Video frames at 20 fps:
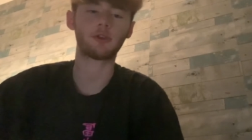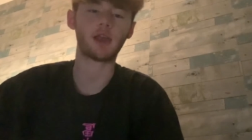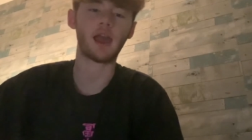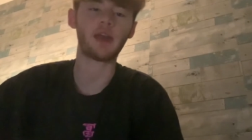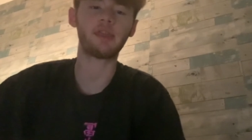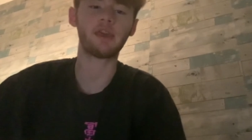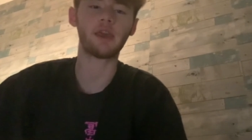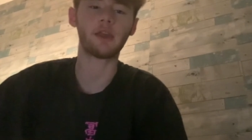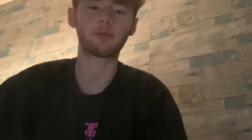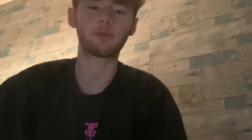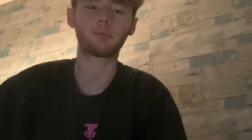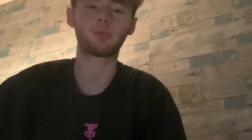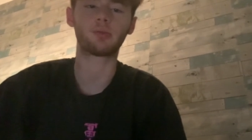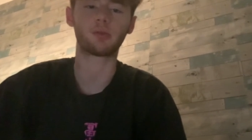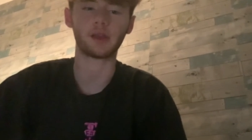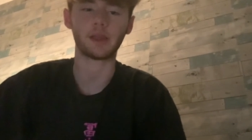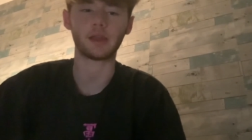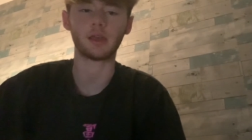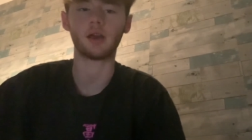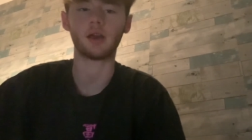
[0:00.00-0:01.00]
I think it's
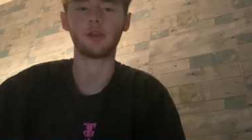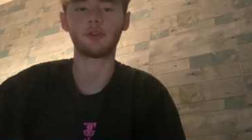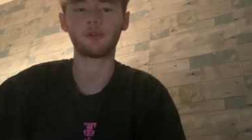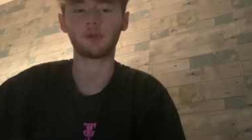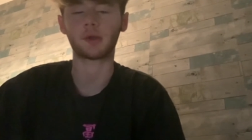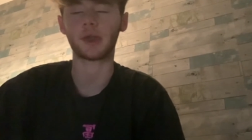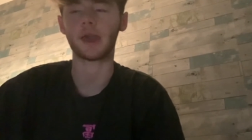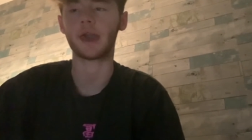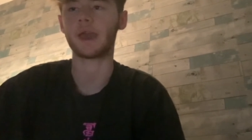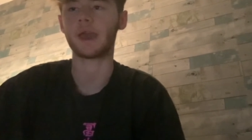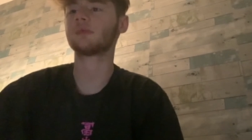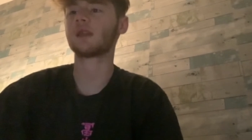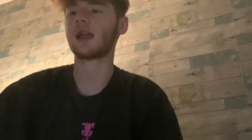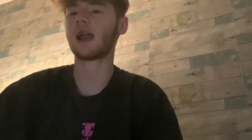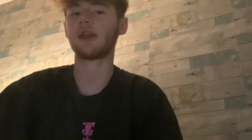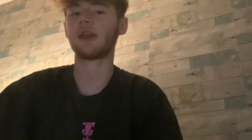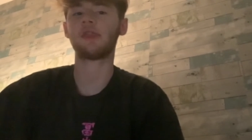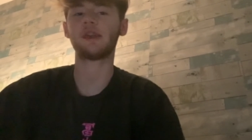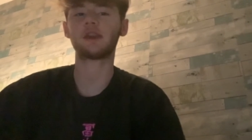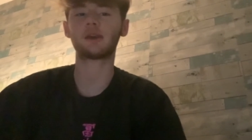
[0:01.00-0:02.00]
pretty good. It's okay.
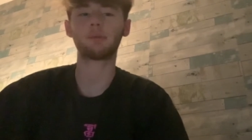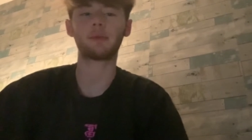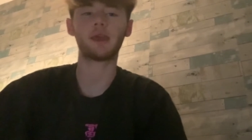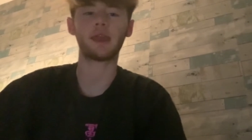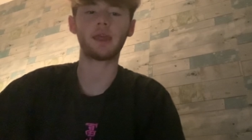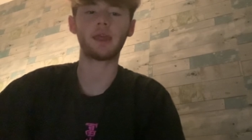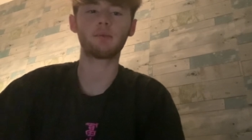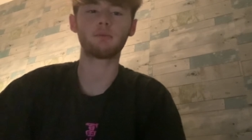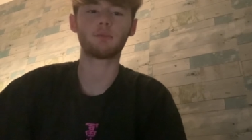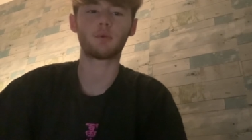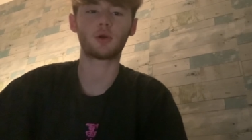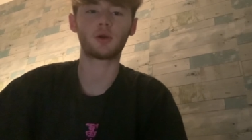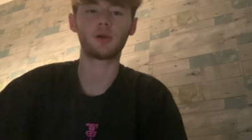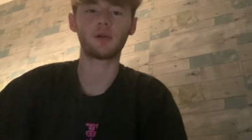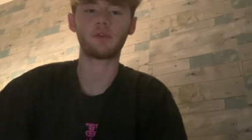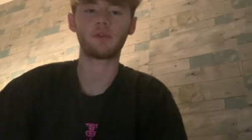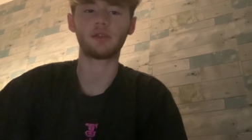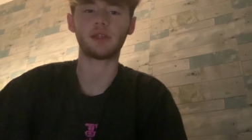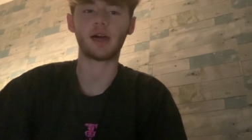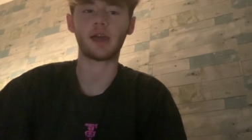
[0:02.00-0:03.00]
I think I'm getting more
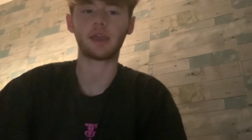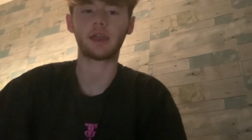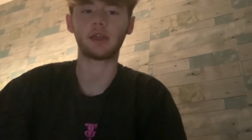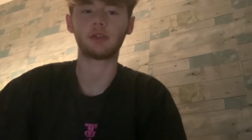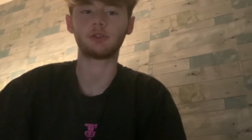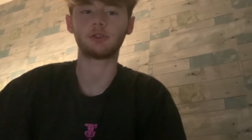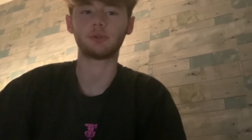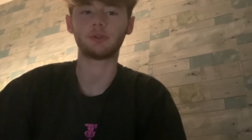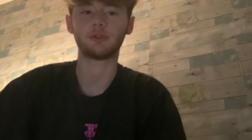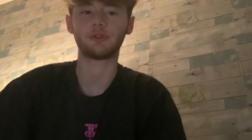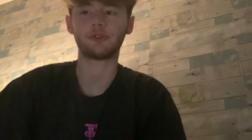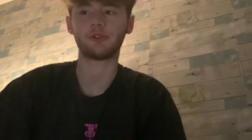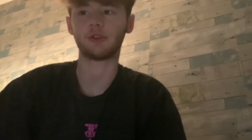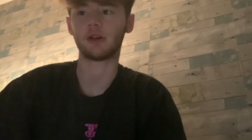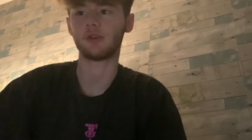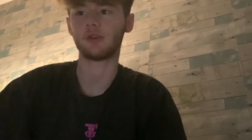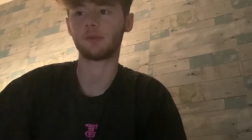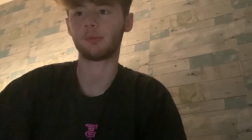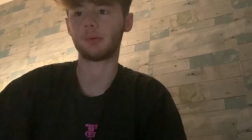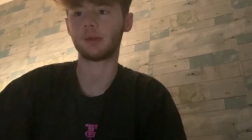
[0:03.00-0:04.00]
of a liking to his
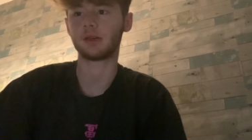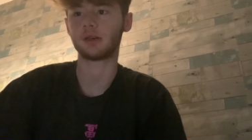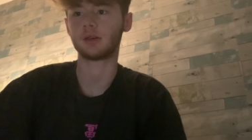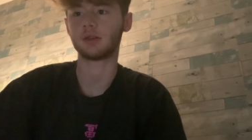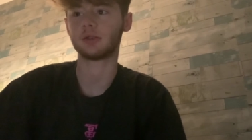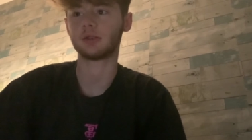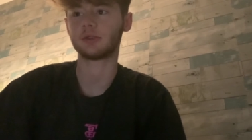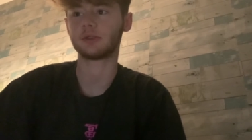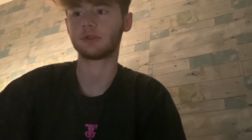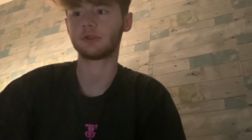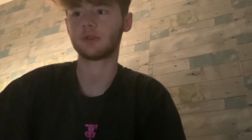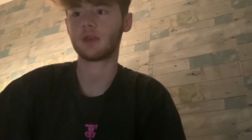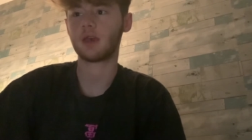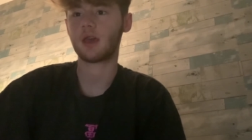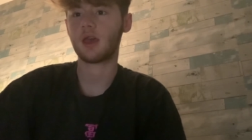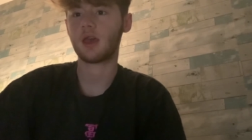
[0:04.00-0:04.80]
stuff because